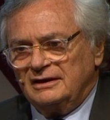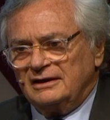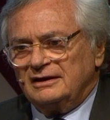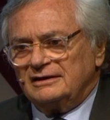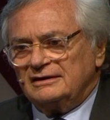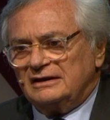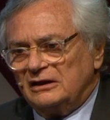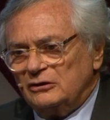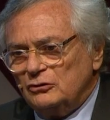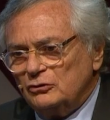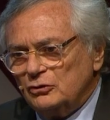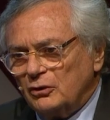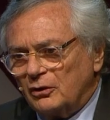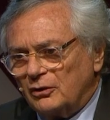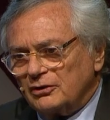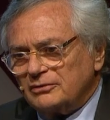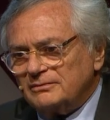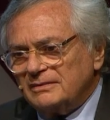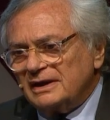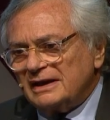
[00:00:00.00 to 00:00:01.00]
The
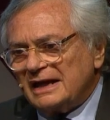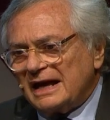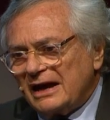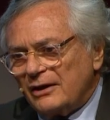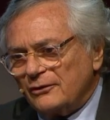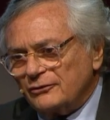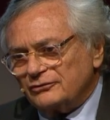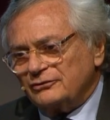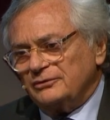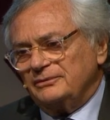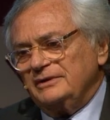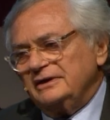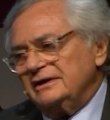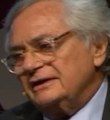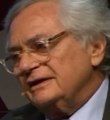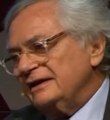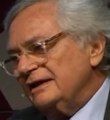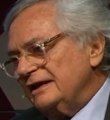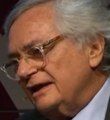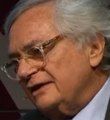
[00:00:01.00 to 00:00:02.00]
normal outcome in
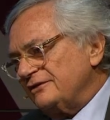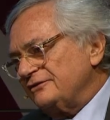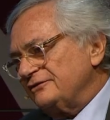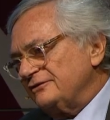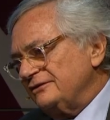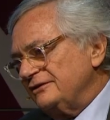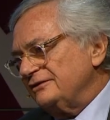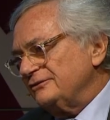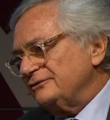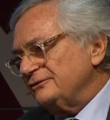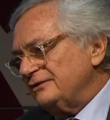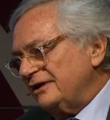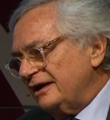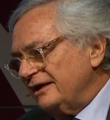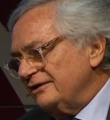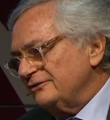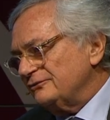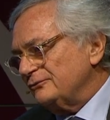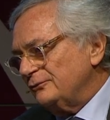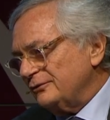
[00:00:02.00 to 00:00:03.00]
an election in
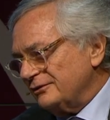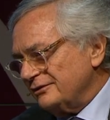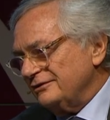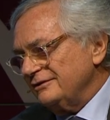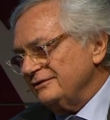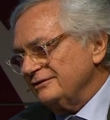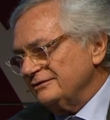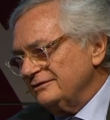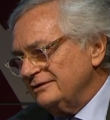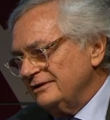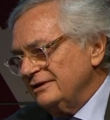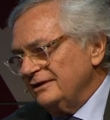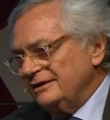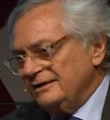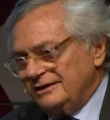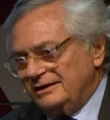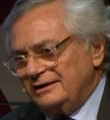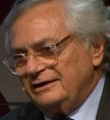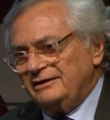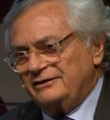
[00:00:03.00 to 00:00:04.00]
today's world
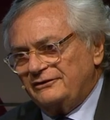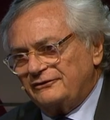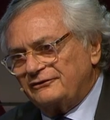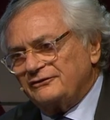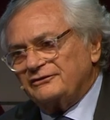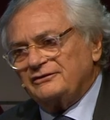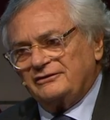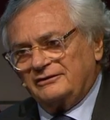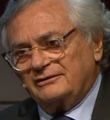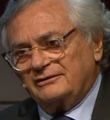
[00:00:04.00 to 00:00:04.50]
is